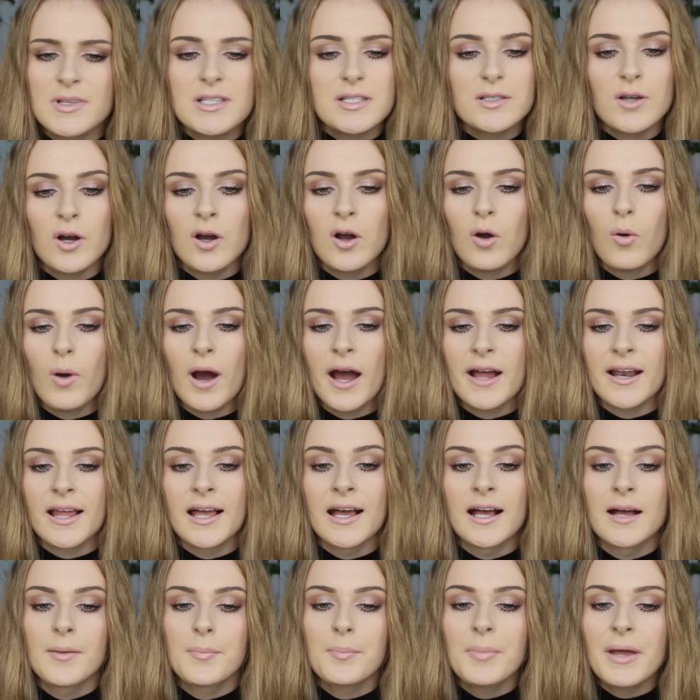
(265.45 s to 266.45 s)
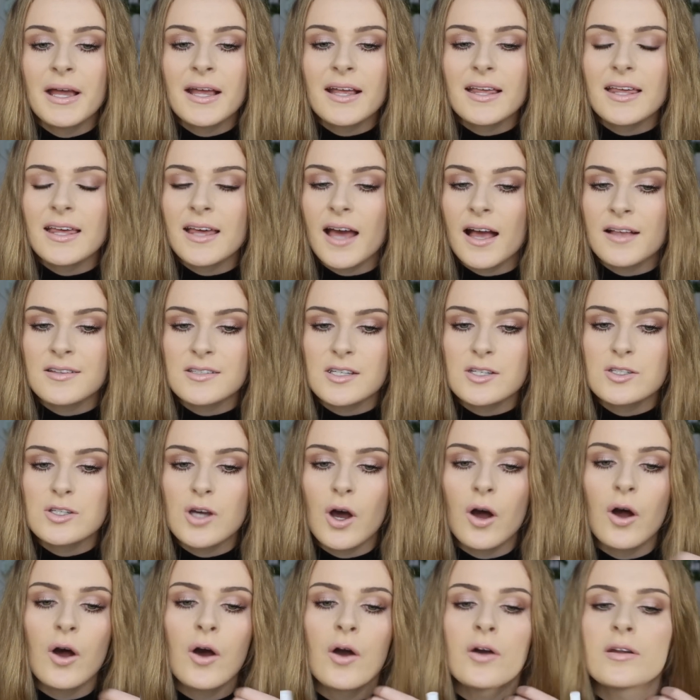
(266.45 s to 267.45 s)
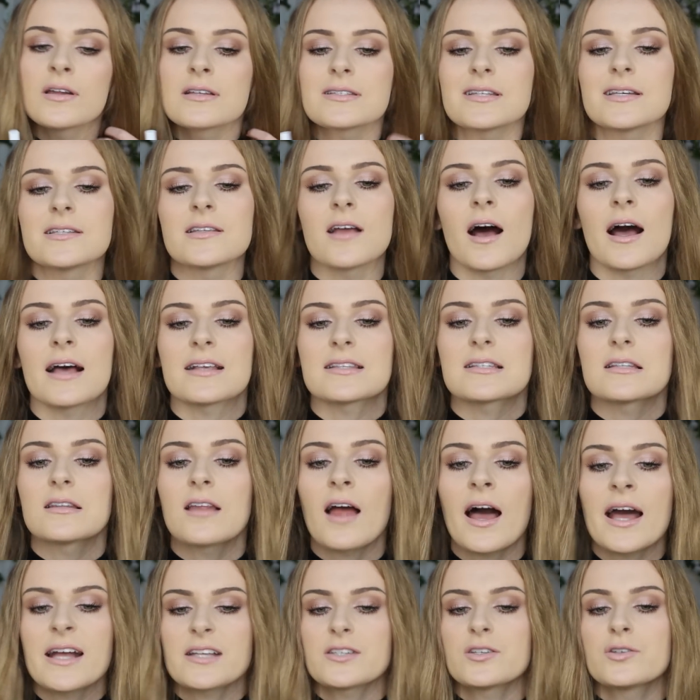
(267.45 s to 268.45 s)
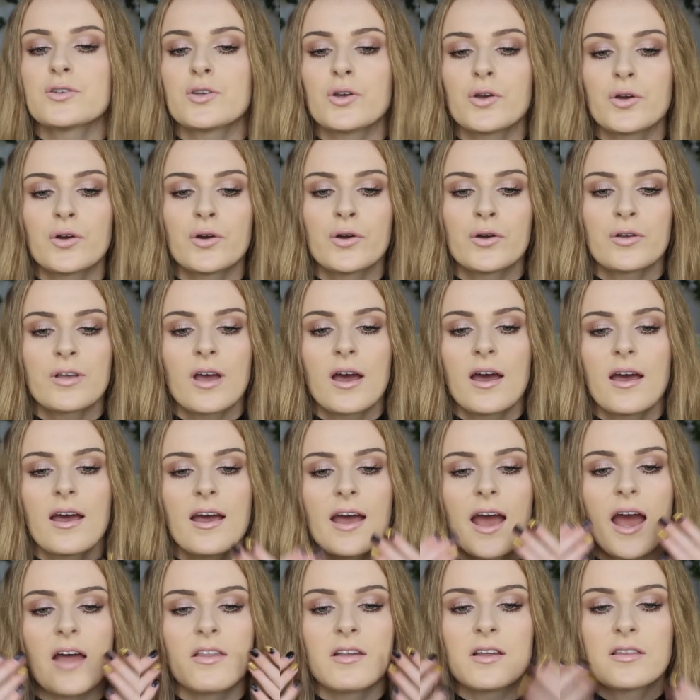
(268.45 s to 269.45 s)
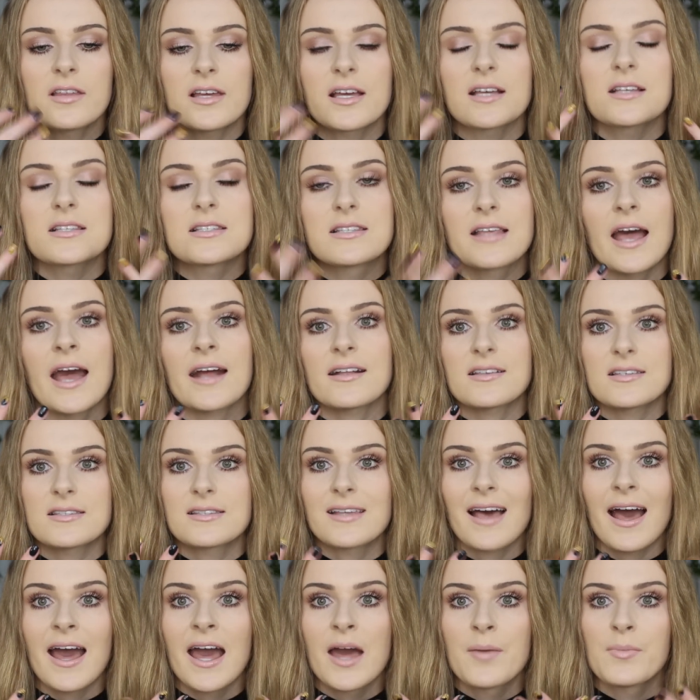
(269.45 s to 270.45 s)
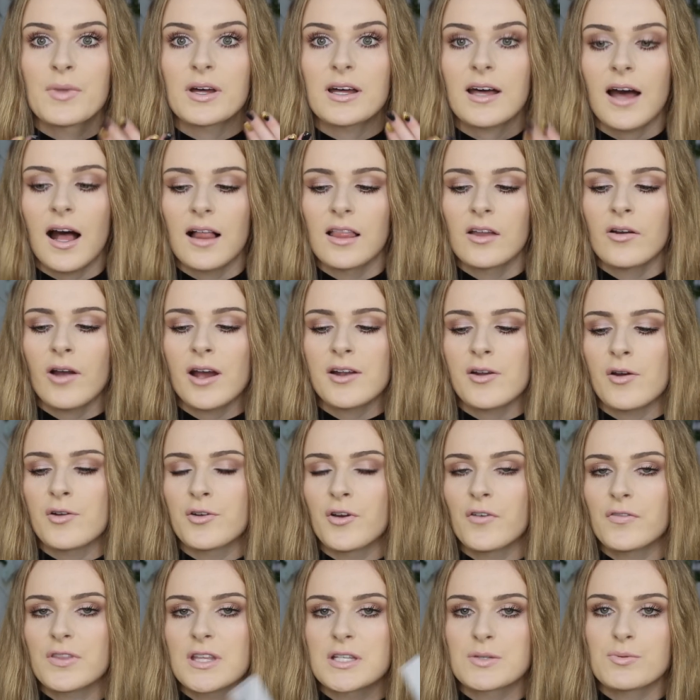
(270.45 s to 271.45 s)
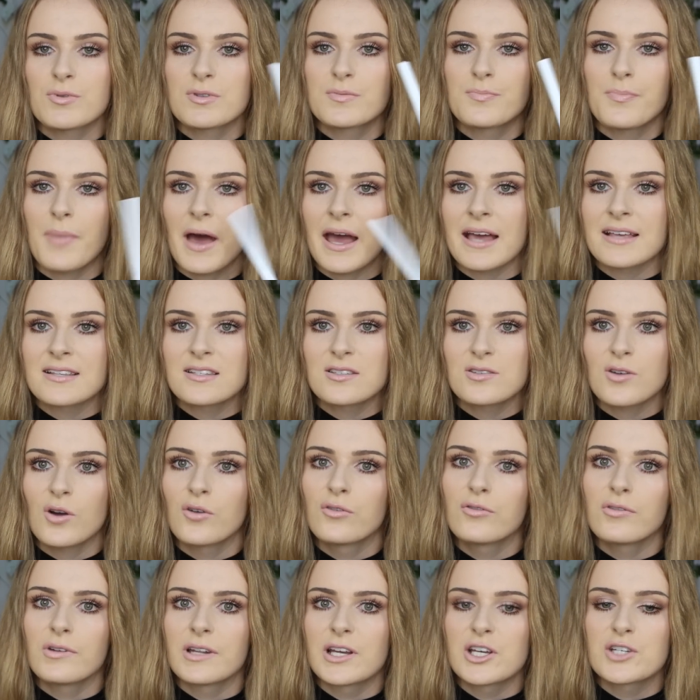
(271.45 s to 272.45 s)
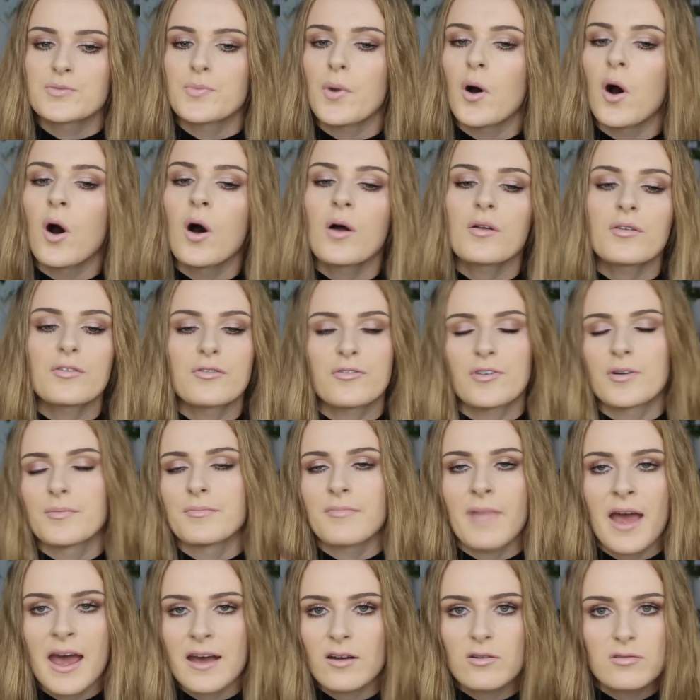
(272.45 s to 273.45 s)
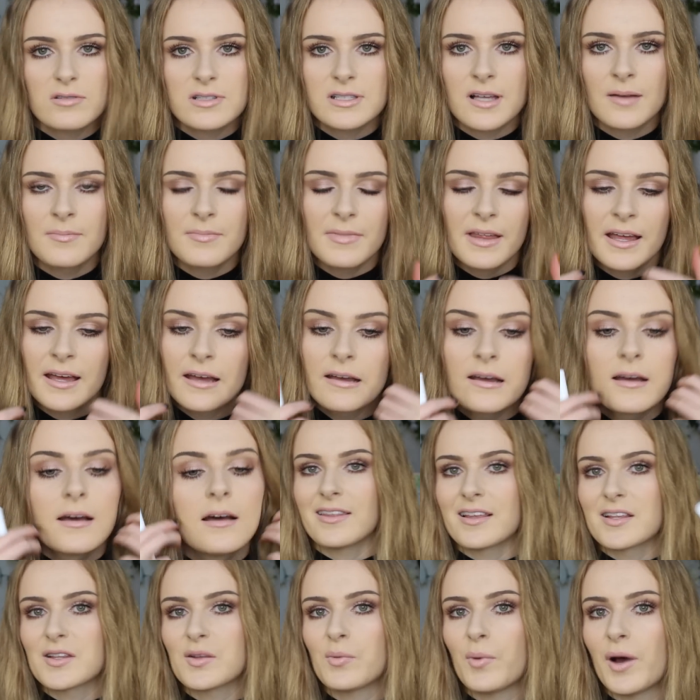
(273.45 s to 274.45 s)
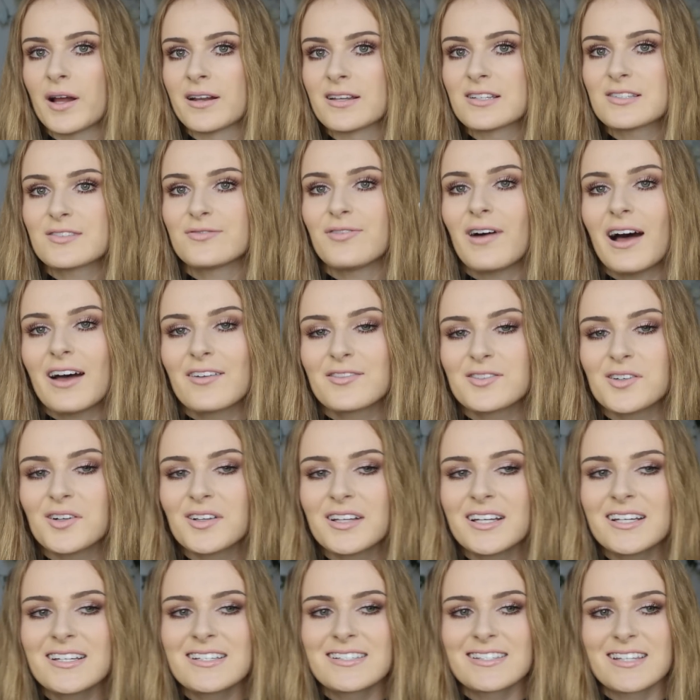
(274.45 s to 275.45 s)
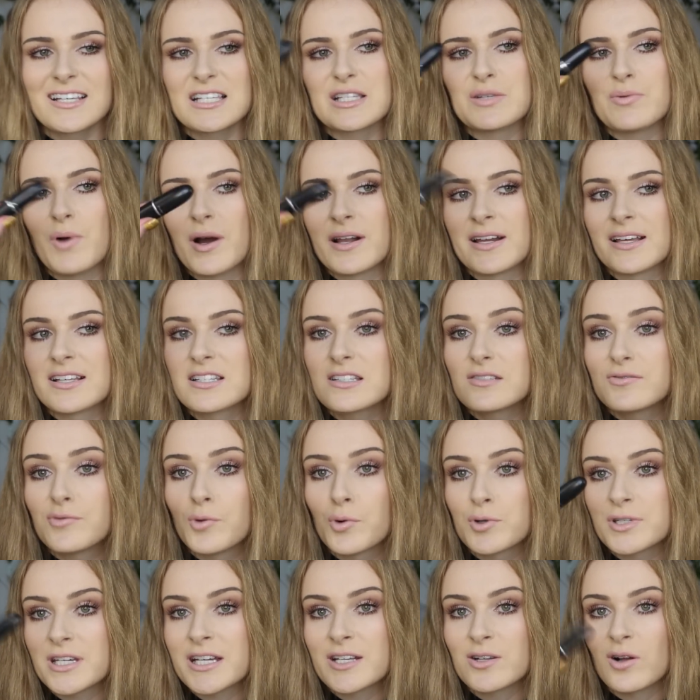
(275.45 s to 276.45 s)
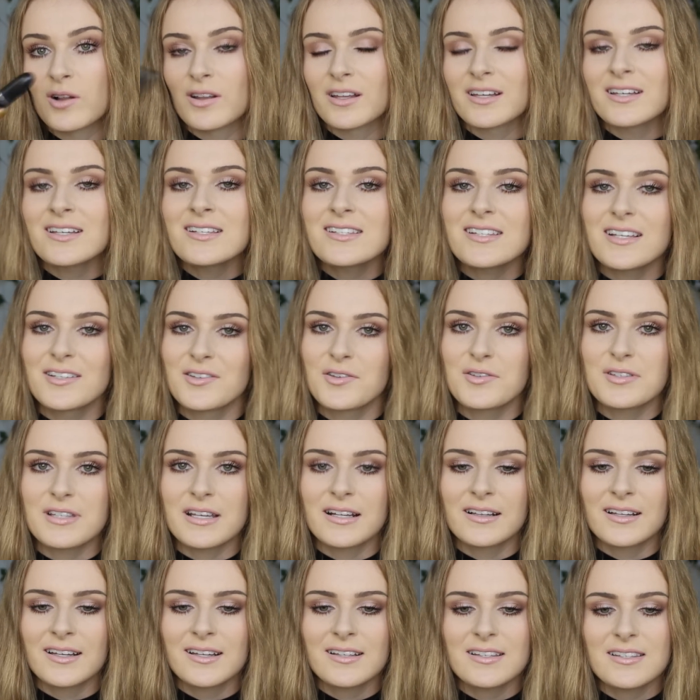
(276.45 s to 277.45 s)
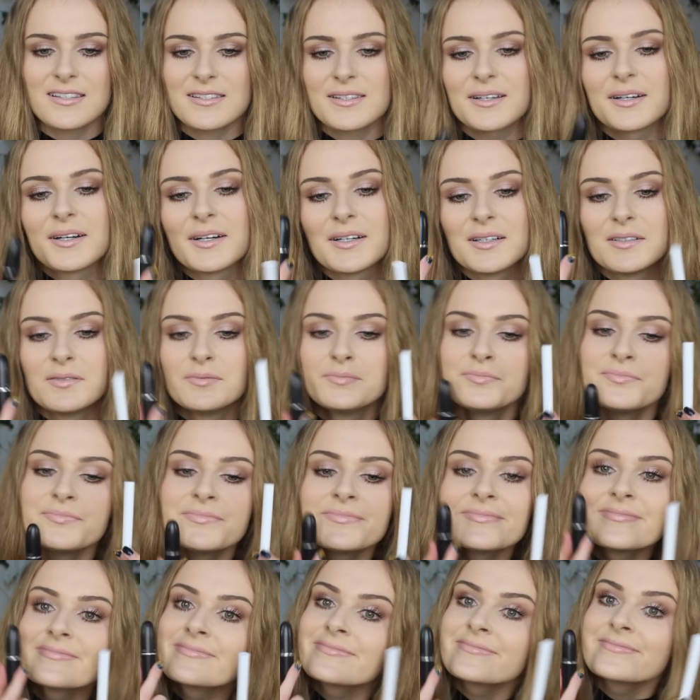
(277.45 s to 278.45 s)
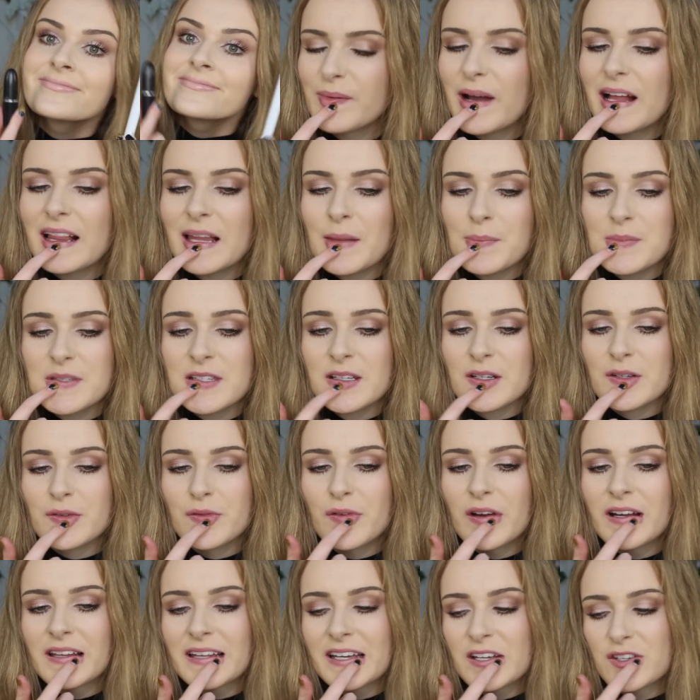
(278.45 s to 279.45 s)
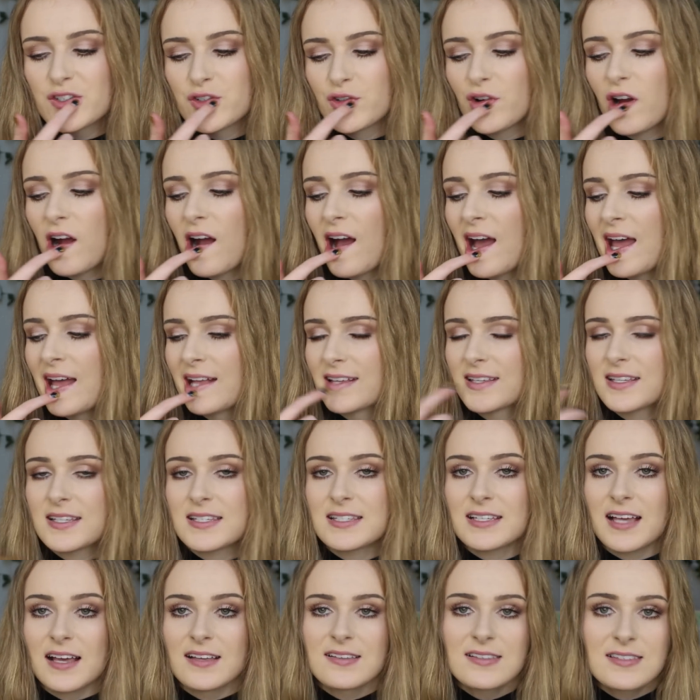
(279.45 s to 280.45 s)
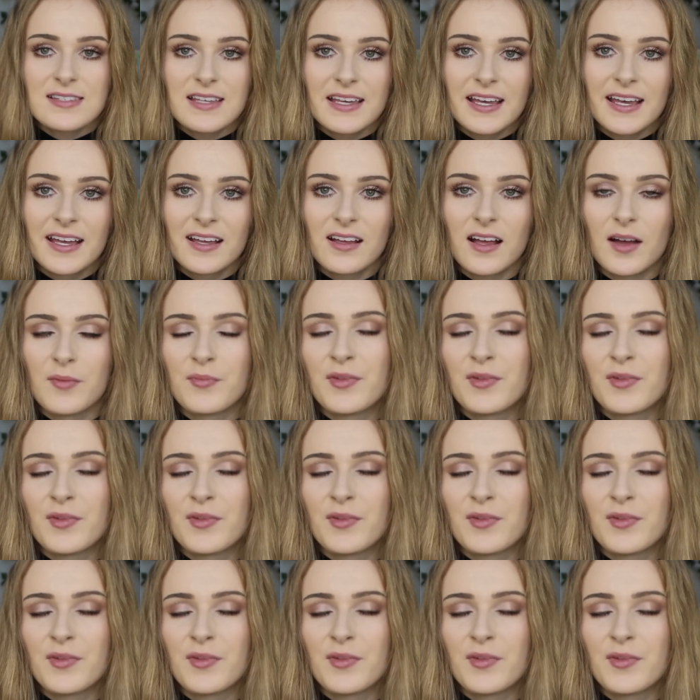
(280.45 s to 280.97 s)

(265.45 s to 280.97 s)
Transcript: It's got quite a pinky undertone, it's a nice light nude and they're the exact same colour. I don't know if this was based off Fleshpot from MAC or something. This one is $5, this one is $40 in New Zealand so my lips look really dry and disgusting.